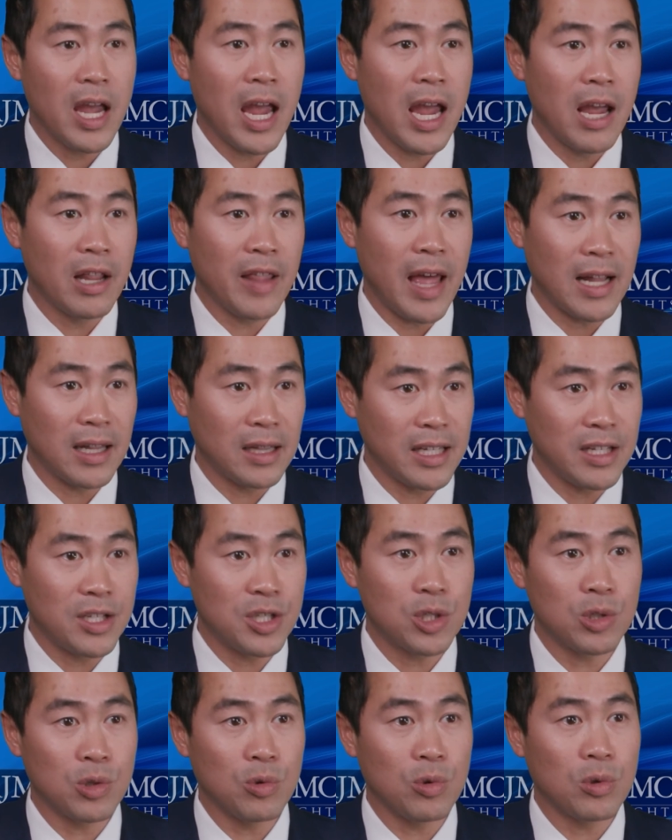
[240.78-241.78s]
and that leads
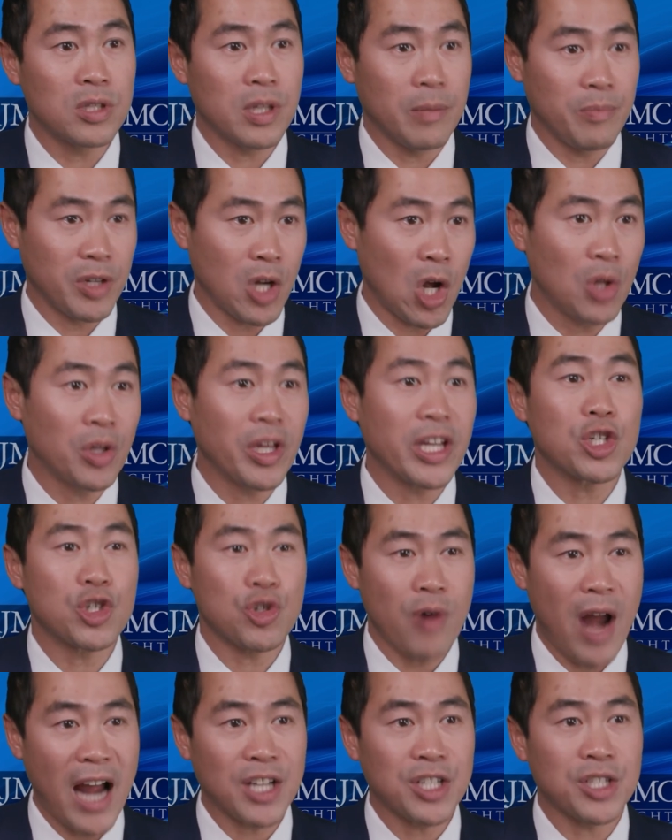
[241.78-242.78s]
to something called a
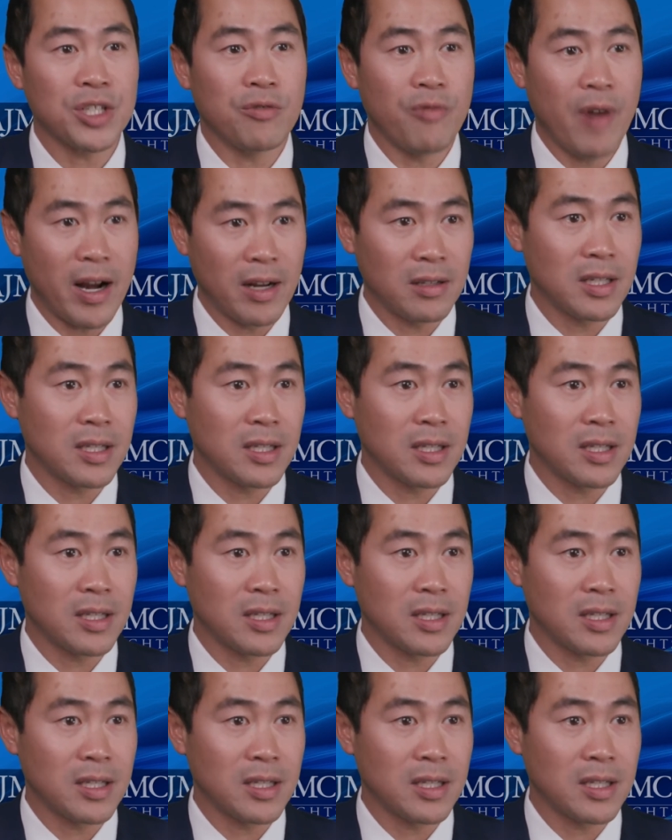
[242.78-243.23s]
traction retinal